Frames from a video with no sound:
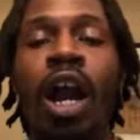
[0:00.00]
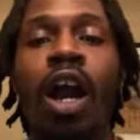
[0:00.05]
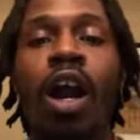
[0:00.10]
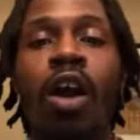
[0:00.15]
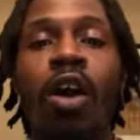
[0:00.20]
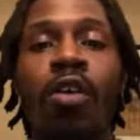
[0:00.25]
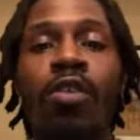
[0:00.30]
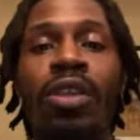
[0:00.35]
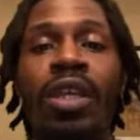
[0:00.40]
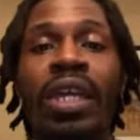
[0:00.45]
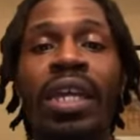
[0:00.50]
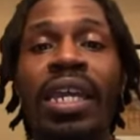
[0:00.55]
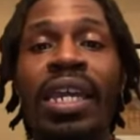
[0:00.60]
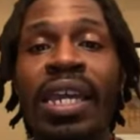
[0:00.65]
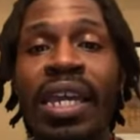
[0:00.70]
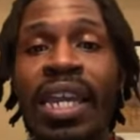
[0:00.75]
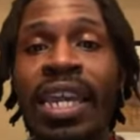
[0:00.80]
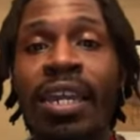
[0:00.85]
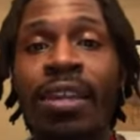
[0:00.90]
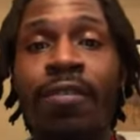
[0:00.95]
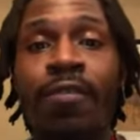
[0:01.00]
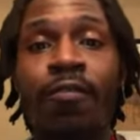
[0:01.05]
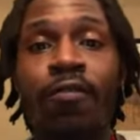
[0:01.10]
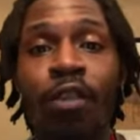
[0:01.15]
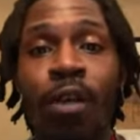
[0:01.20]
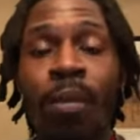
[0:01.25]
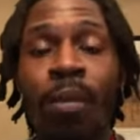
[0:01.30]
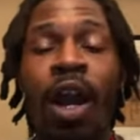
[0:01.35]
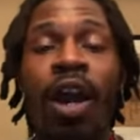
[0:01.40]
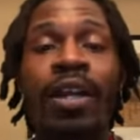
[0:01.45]
all the heat
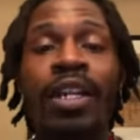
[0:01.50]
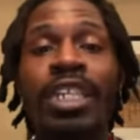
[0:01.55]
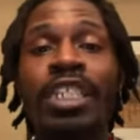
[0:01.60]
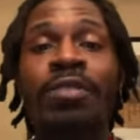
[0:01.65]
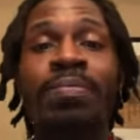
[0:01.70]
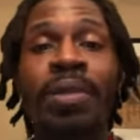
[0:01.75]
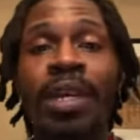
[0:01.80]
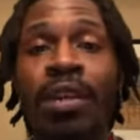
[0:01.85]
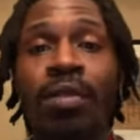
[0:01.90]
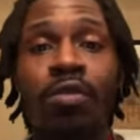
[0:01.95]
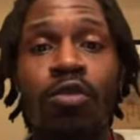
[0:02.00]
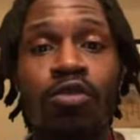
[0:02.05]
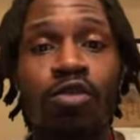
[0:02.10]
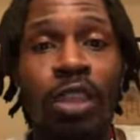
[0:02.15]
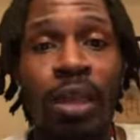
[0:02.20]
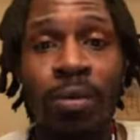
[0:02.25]
from all these minerals